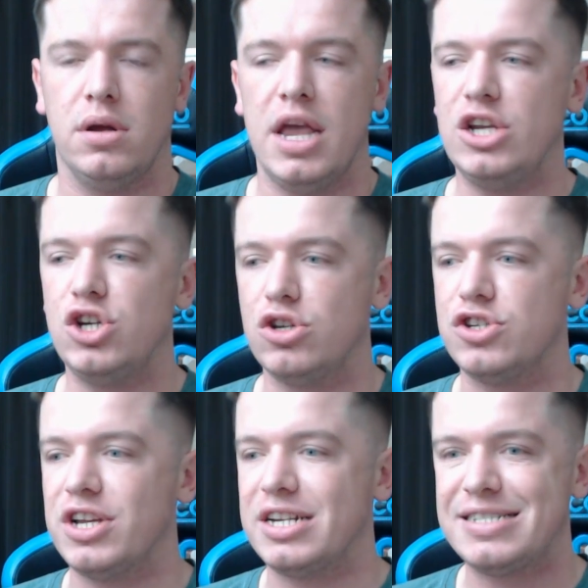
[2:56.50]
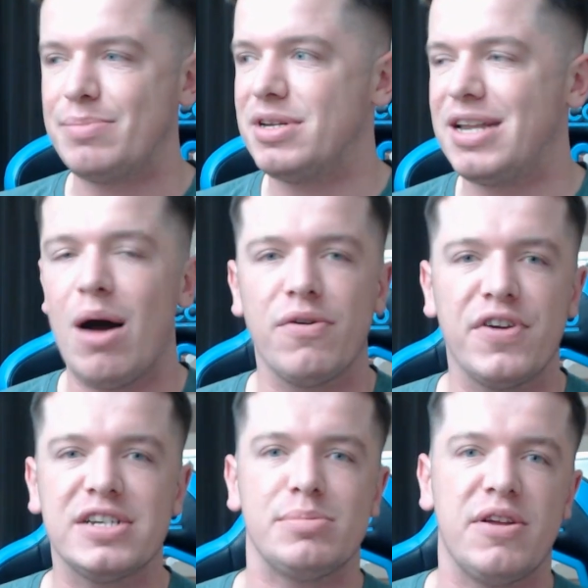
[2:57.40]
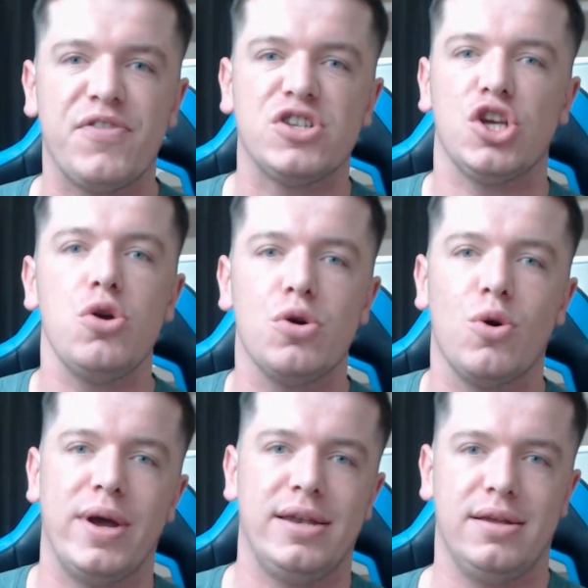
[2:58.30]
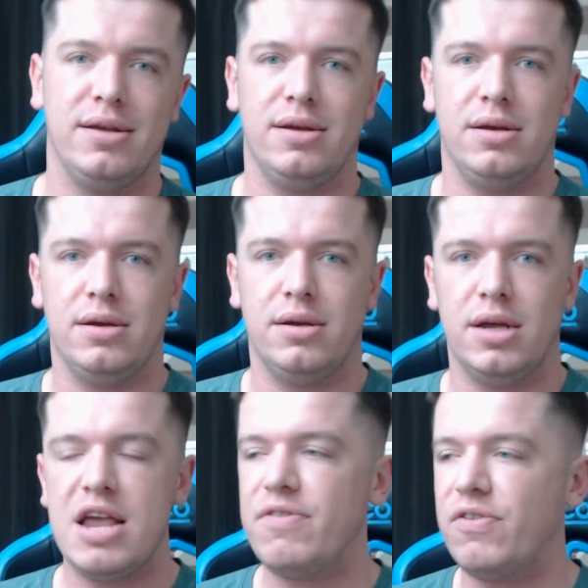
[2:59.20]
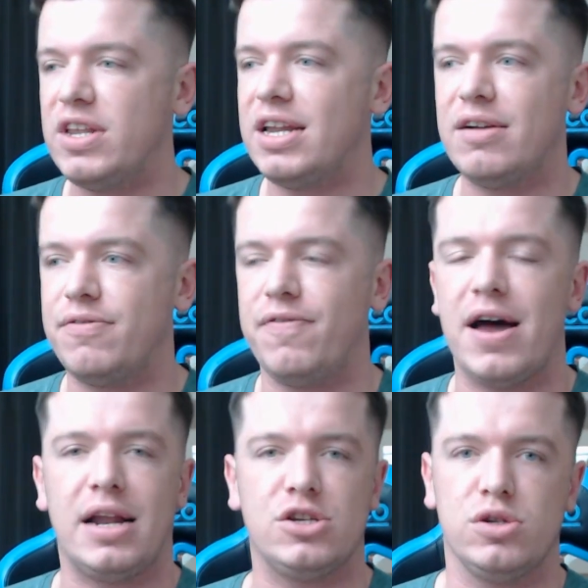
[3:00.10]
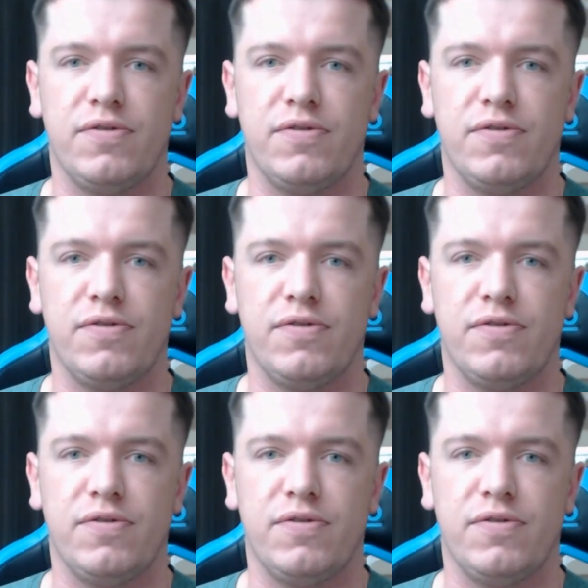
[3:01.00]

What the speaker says: He should have just accepted, I would have accepted it for 2 quid. Even if they did have financial